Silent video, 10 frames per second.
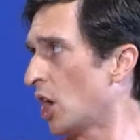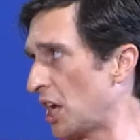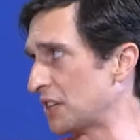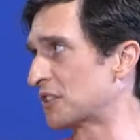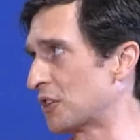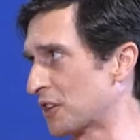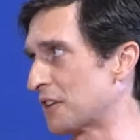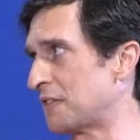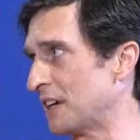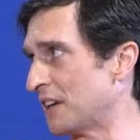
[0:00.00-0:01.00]
you're going to
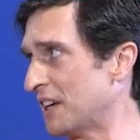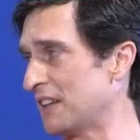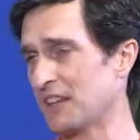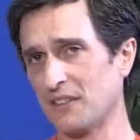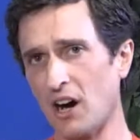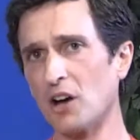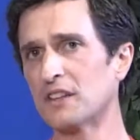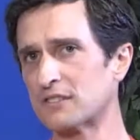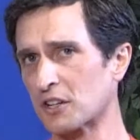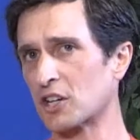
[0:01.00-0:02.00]
feel it. All
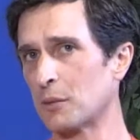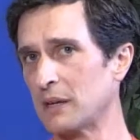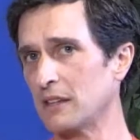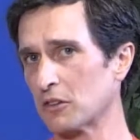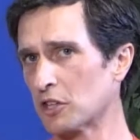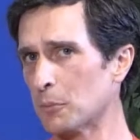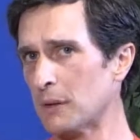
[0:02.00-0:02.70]
these are going to be a little bit